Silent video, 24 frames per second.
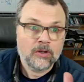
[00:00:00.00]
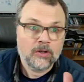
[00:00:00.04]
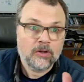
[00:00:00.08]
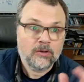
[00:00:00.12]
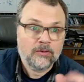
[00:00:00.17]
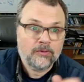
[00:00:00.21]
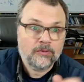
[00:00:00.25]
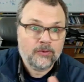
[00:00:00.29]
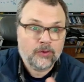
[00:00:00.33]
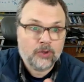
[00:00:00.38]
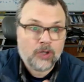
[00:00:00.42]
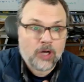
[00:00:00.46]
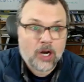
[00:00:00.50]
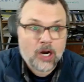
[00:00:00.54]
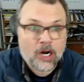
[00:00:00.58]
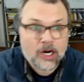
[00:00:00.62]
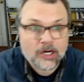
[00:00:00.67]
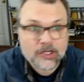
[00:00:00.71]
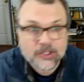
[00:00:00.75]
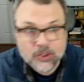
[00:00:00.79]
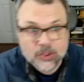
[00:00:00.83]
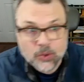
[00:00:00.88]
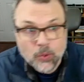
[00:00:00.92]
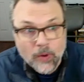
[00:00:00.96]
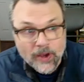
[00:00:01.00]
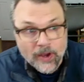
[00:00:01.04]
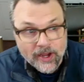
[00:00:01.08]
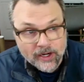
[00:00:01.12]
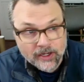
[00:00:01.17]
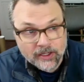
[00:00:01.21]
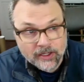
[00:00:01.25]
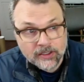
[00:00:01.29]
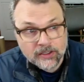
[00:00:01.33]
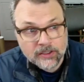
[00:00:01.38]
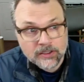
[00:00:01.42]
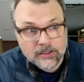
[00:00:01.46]
For R
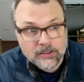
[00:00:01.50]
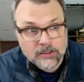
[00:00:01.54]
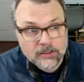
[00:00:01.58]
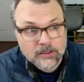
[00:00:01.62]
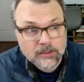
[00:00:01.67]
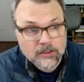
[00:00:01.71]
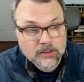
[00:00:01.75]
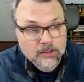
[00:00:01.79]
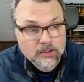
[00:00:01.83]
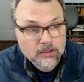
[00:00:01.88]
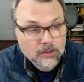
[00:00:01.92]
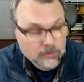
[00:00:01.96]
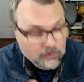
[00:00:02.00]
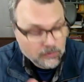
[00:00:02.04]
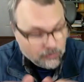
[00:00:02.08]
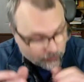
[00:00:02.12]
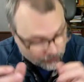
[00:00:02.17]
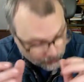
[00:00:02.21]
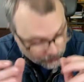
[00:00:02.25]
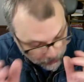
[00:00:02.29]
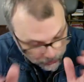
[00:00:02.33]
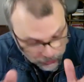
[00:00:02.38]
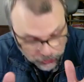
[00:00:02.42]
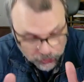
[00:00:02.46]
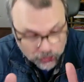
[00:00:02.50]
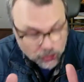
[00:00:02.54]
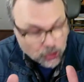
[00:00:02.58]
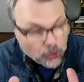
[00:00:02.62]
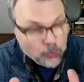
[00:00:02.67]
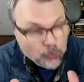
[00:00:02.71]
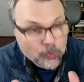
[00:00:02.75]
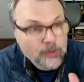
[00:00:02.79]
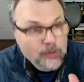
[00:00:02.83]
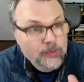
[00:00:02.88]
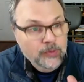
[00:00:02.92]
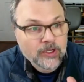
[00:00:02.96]
squared, for sure
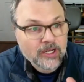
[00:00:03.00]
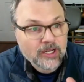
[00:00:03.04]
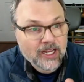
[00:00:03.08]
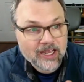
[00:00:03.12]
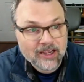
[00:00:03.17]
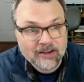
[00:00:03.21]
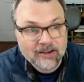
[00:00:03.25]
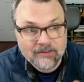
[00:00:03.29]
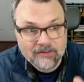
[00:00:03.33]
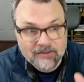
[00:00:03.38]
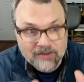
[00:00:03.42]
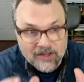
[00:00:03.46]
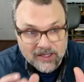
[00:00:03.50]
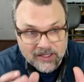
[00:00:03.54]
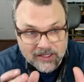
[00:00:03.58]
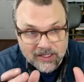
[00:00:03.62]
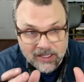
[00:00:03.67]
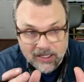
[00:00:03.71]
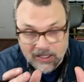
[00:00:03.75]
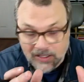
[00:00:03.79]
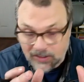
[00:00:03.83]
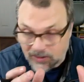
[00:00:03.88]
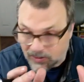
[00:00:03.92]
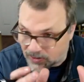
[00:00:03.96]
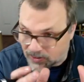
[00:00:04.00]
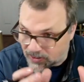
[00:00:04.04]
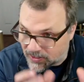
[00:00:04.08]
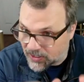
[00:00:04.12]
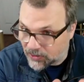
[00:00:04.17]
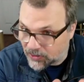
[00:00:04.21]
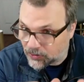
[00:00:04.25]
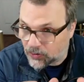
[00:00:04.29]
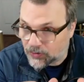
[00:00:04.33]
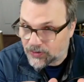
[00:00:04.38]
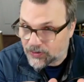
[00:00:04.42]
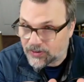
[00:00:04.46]
we will have that the
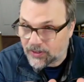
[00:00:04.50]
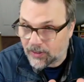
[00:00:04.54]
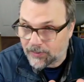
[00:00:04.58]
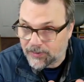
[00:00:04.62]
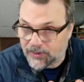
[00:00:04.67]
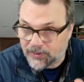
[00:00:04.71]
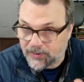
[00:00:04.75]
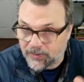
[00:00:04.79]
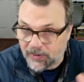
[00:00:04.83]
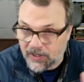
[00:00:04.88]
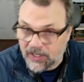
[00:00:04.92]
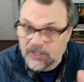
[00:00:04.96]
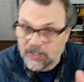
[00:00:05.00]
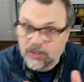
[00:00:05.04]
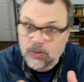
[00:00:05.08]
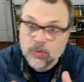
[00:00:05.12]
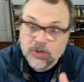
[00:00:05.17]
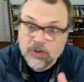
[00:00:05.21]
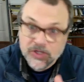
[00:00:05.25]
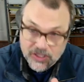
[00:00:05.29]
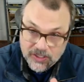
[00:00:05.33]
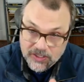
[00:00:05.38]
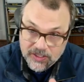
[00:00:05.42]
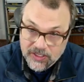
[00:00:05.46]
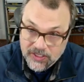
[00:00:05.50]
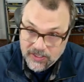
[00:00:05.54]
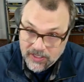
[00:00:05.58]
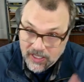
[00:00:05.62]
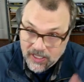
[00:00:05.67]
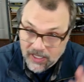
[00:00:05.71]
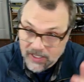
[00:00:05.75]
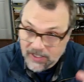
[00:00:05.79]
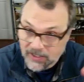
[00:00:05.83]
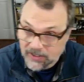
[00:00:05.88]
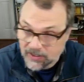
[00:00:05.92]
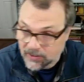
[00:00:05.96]
zero subspace, which in this
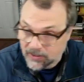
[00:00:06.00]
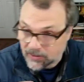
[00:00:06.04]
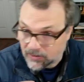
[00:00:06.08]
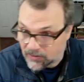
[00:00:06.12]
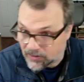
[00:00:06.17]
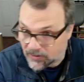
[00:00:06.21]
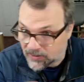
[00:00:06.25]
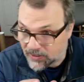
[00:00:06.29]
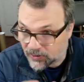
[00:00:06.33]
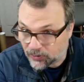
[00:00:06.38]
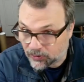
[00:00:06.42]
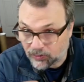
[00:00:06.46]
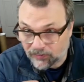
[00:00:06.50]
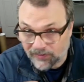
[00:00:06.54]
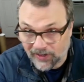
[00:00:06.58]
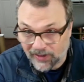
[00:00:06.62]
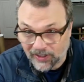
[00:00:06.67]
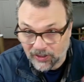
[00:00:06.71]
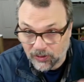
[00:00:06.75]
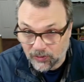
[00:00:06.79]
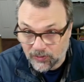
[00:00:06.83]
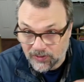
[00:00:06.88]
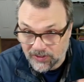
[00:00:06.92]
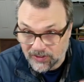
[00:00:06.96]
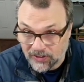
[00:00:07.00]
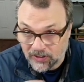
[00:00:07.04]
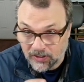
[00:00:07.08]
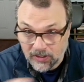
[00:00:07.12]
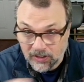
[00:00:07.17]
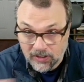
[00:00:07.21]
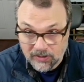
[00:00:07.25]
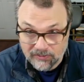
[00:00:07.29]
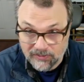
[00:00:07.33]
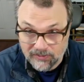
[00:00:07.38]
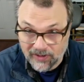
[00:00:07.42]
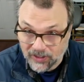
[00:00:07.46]
case, the zero vector is a
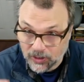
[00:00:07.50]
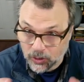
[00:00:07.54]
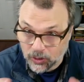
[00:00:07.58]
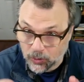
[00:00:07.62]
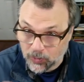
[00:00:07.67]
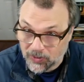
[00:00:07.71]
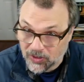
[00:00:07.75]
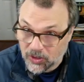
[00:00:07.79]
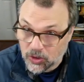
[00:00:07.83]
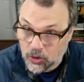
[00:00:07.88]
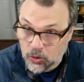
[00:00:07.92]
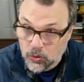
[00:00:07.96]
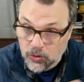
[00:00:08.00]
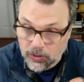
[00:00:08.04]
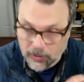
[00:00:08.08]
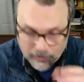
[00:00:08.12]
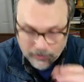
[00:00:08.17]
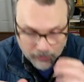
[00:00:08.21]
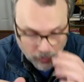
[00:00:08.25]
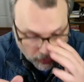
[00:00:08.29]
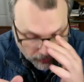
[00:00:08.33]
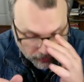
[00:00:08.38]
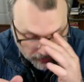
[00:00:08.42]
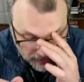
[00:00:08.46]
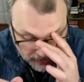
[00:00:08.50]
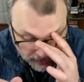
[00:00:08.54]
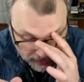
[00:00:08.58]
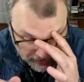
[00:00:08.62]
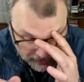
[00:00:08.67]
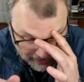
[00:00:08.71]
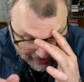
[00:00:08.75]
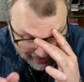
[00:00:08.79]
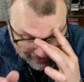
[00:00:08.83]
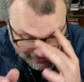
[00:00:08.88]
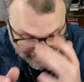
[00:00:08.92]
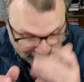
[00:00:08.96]
vector with two components because
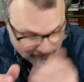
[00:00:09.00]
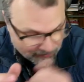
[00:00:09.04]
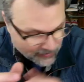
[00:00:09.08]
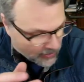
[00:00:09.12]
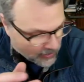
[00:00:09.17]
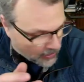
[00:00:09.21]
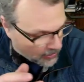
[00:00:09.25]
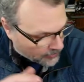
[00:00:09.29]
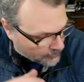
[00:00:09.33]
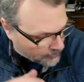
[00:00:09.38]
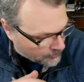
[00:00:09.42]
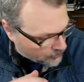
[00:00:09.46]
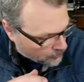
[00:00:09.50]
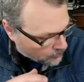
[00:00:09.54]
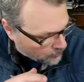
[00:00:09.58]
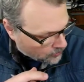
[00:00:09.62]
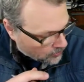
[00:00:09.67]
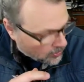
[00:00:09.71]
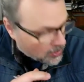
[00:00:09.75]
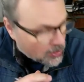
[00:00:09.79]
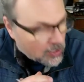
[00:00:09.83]
I live in R2.